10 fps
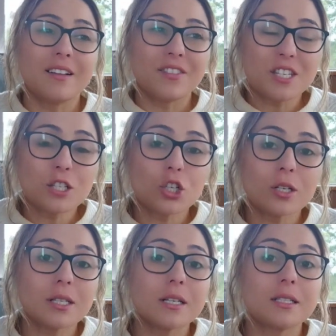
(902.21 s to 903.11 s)
This is
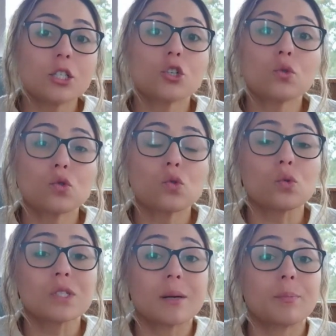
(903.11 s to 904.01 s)
just an additional
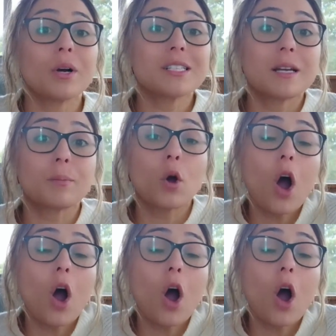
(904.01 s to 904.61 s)
tool, step by step,